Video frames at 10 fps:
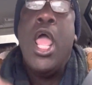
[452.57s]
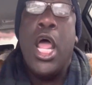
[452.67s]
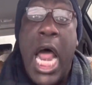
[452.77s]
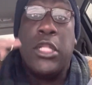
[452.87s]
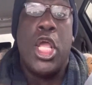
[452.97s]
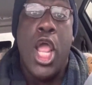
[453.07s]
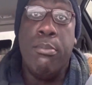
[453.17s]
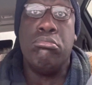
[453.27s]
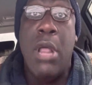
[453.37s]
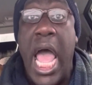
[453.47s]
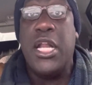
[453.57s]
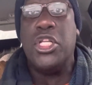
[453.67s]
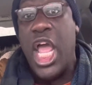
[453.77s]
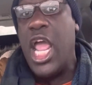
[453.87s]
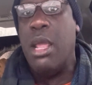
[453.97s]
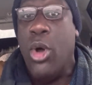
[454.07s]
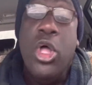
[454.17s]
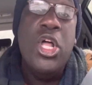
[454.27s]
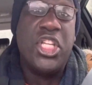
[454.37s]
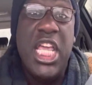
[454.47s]
And unto him that is able,
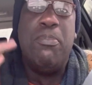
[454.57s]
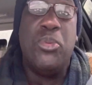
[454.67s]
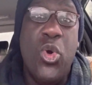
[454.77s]
keep